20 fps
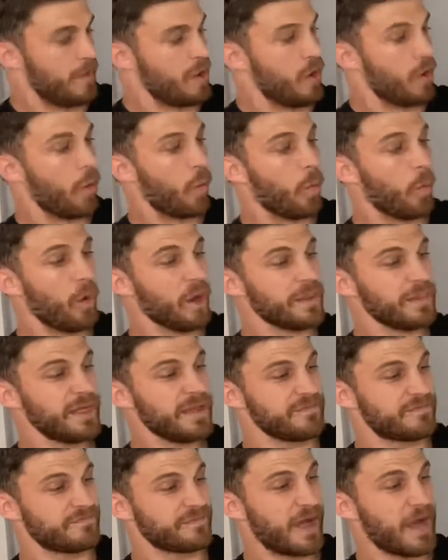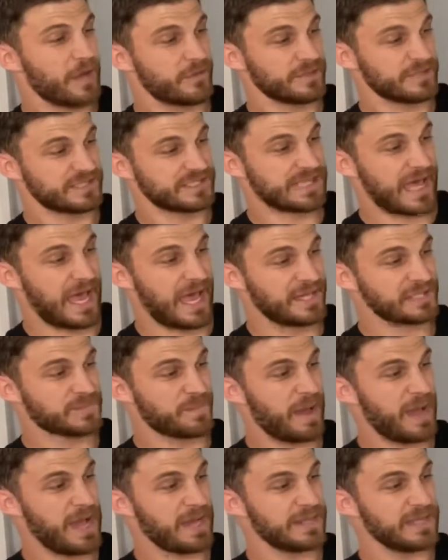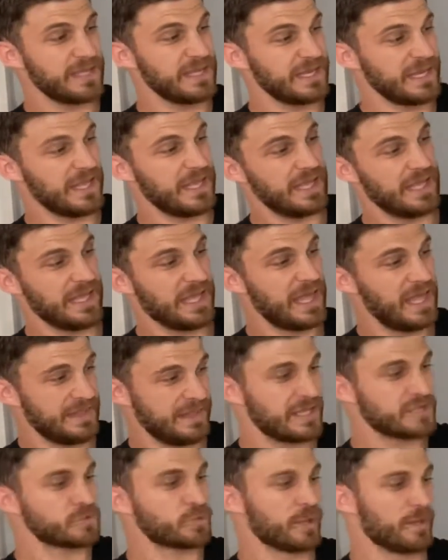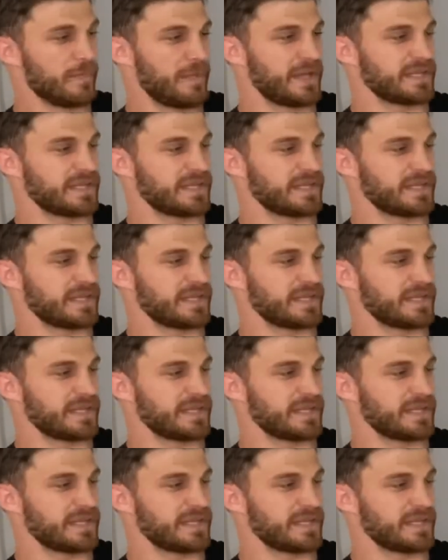what they found, the science behind it, and this really makes